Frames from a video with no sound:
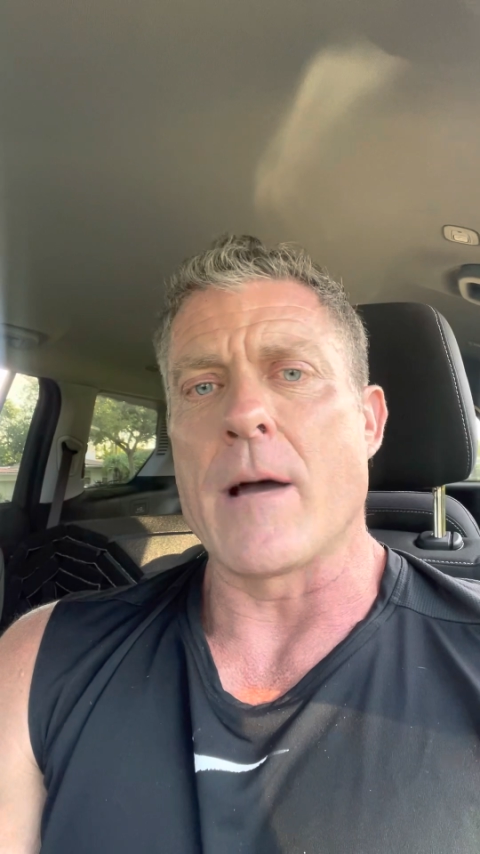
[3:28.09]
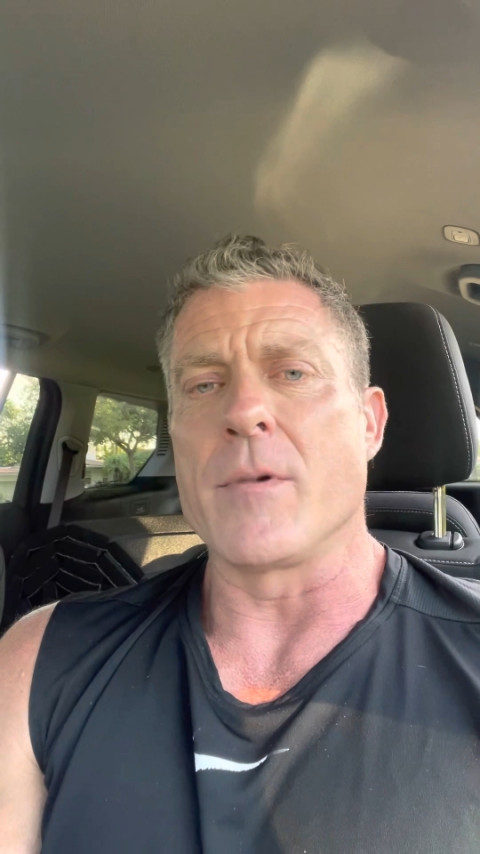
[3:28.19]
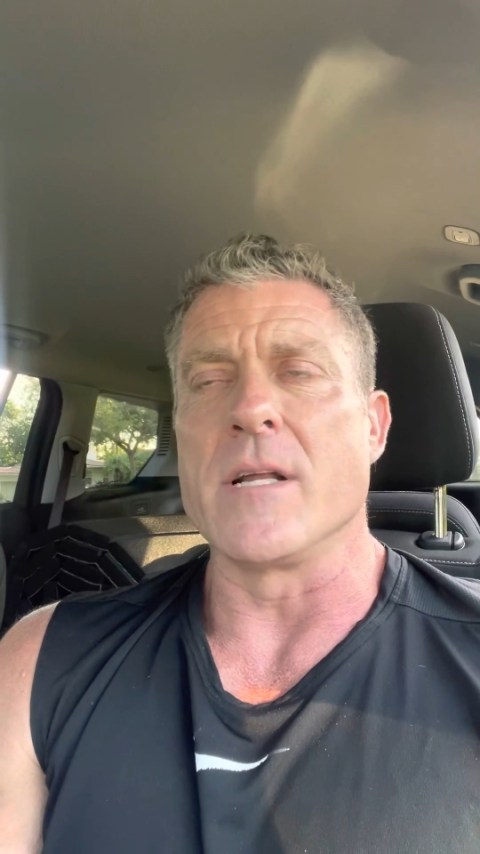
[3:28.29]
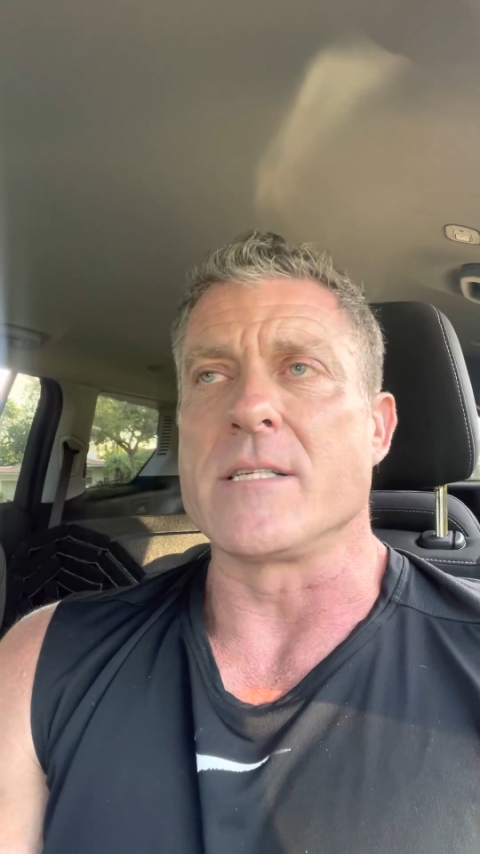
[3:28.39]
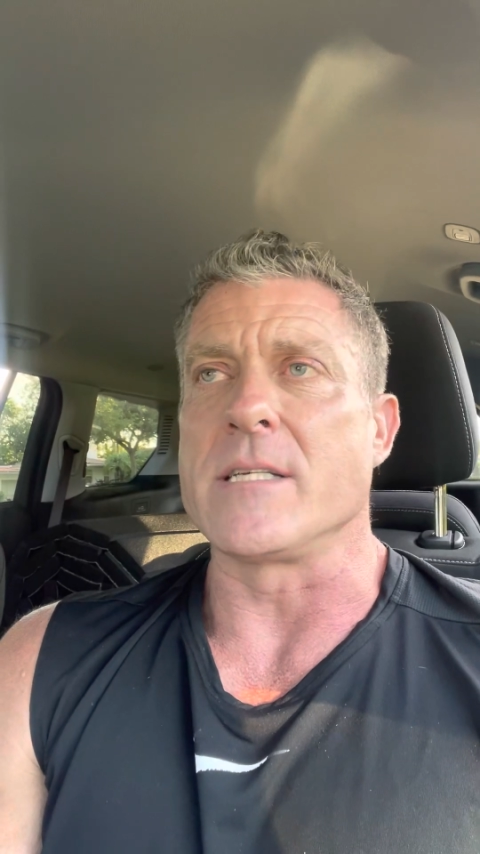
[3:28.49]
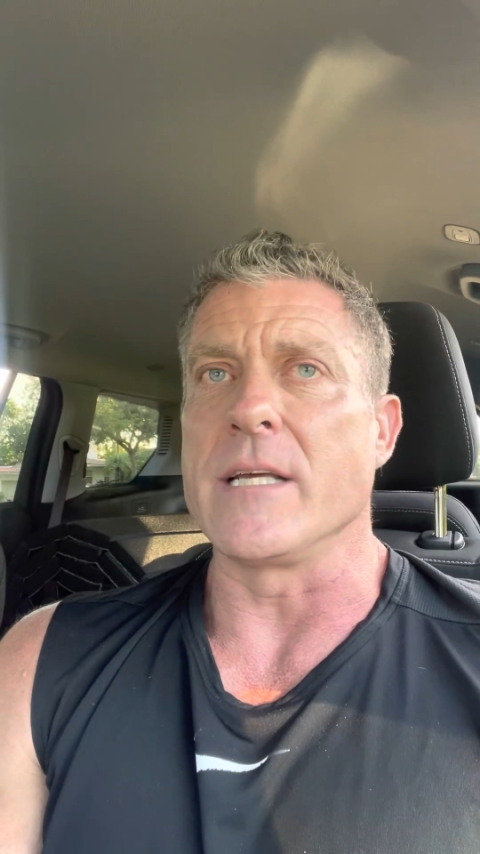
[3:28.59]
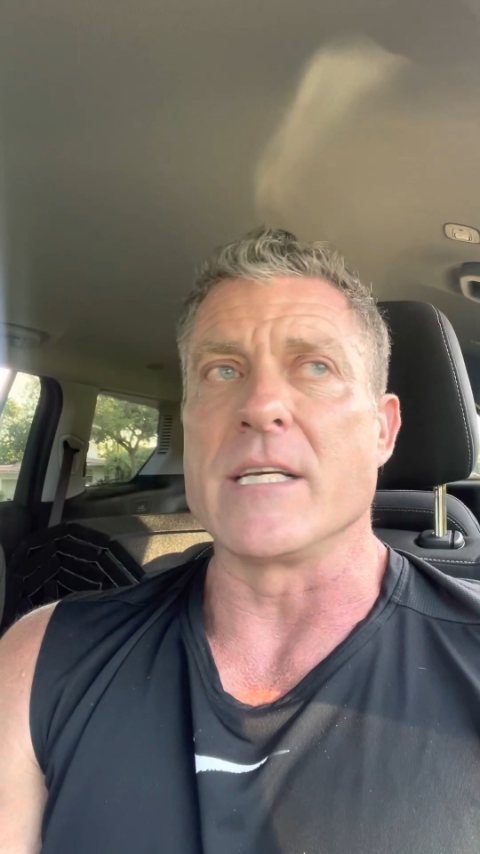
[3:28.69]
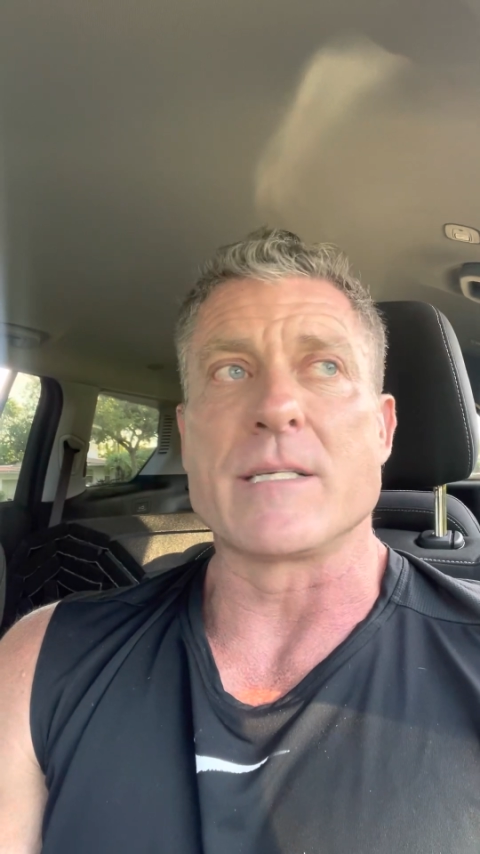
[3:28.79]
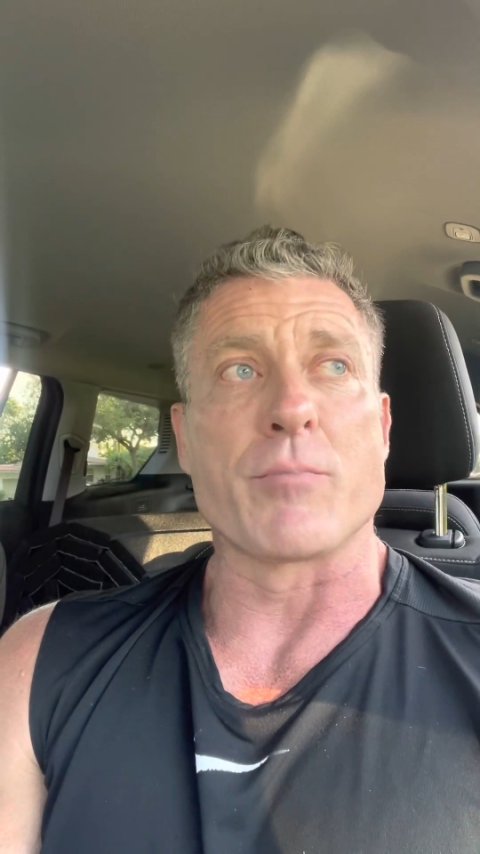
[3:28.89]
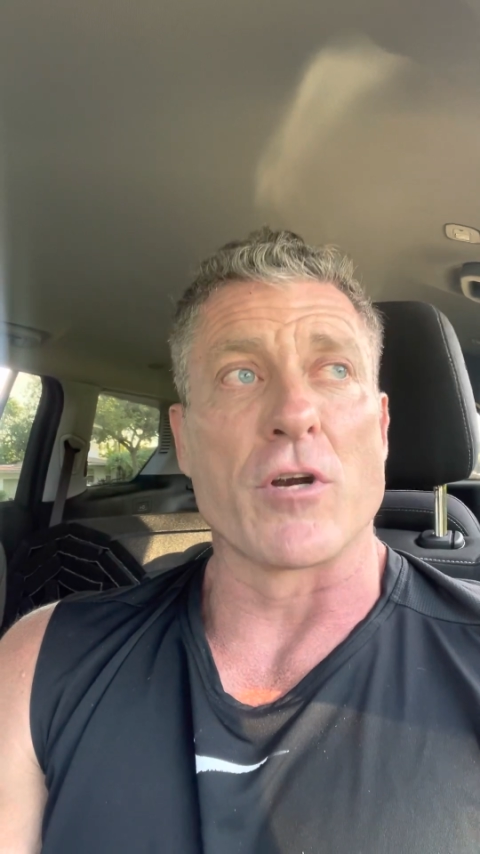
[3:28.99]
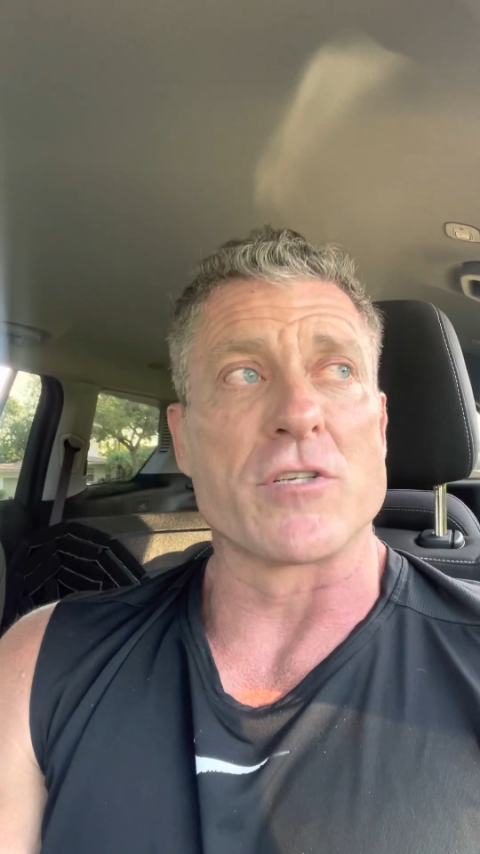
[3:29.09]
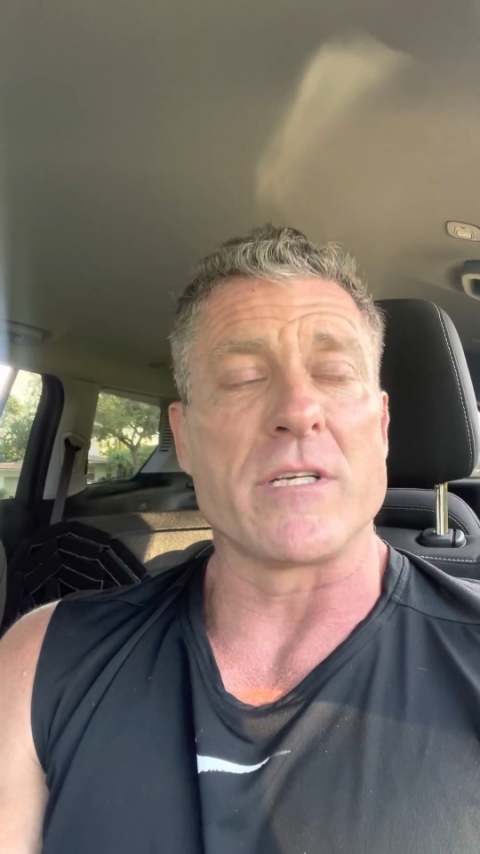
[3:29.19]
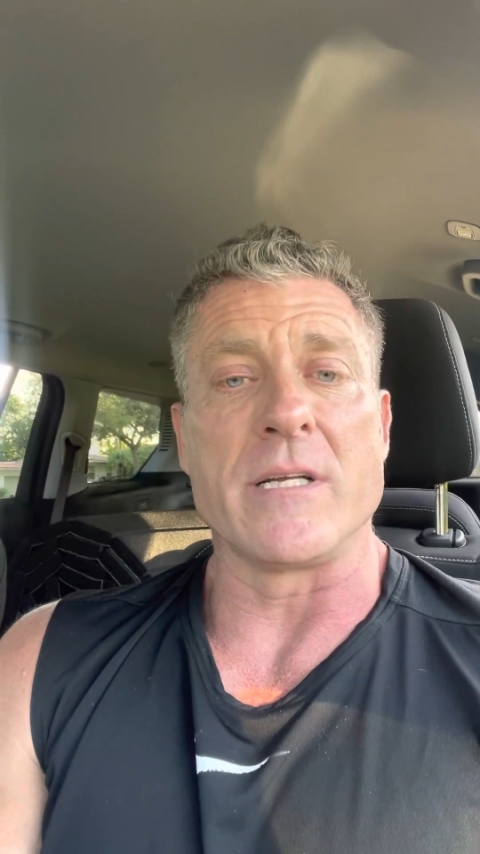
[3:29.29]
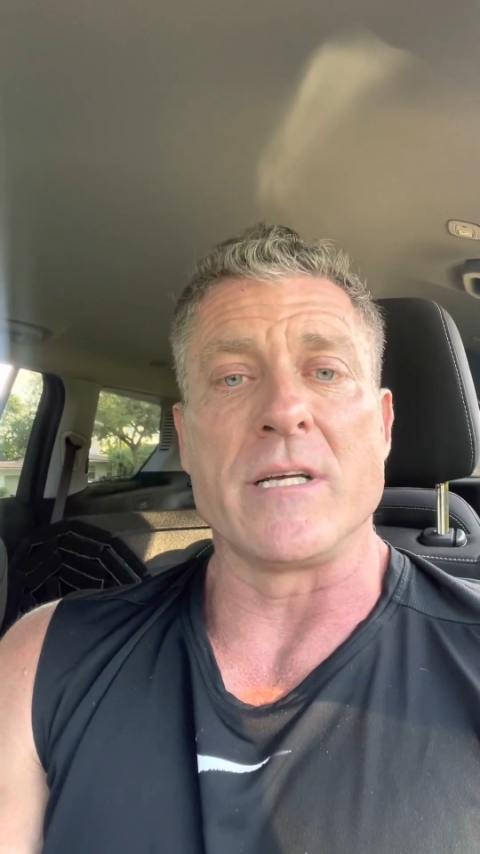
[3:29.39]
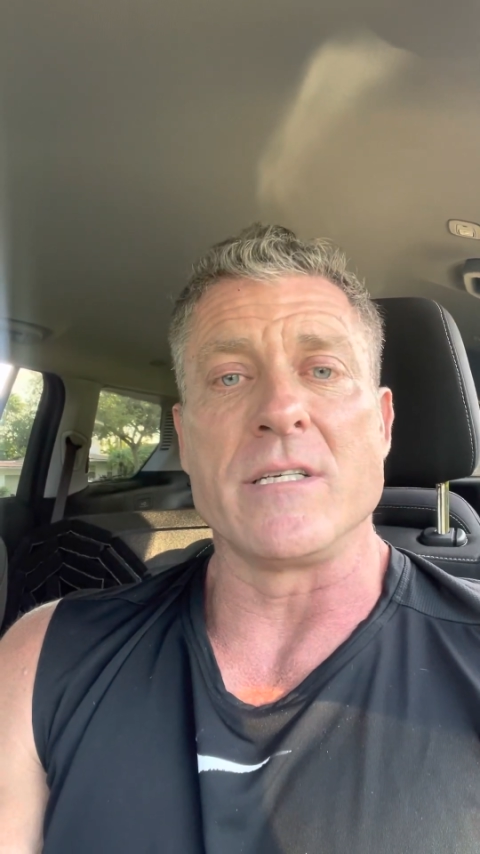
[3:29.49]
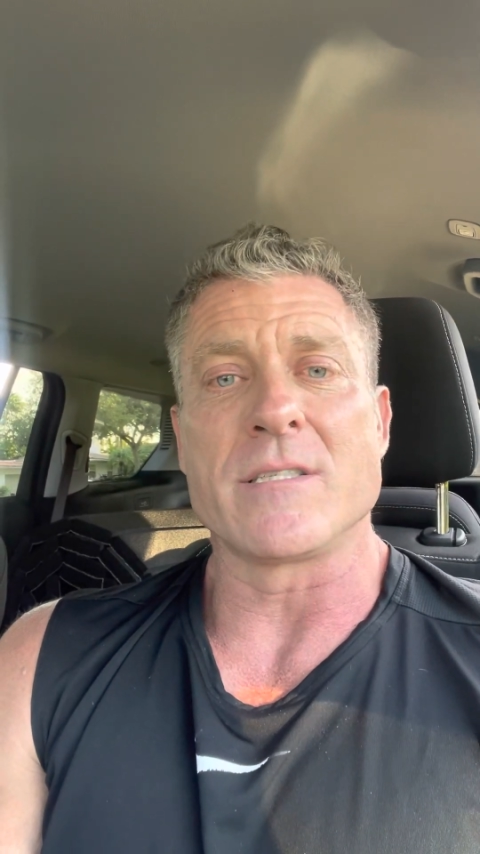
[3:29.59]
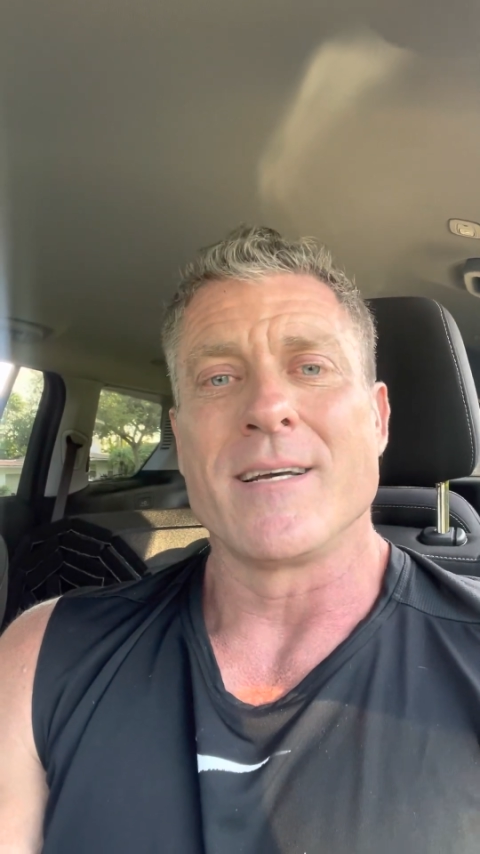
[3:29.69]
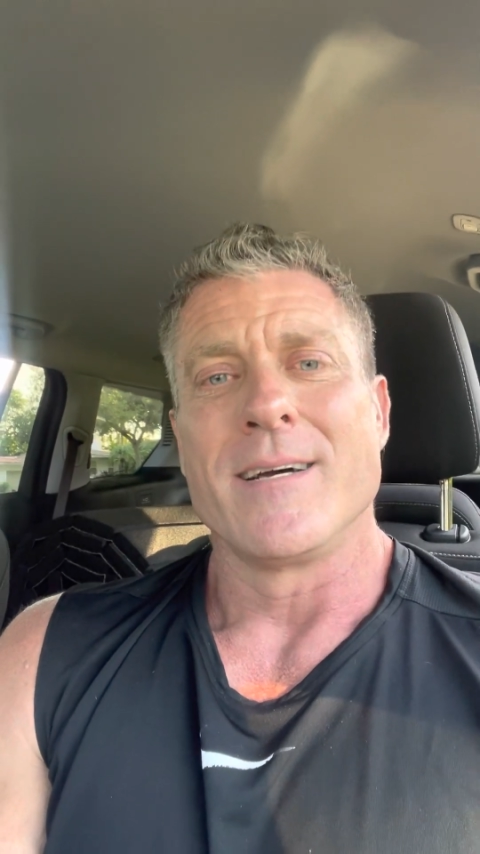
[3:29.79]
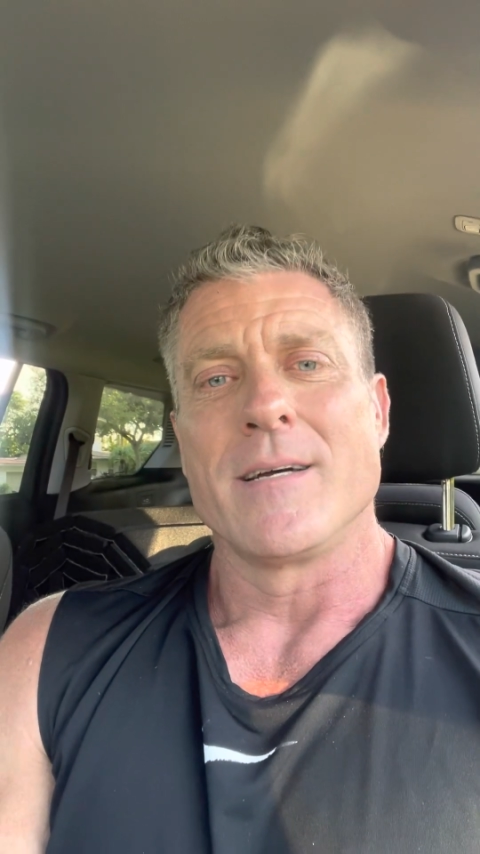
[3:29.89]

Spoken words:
I'm going to see this person is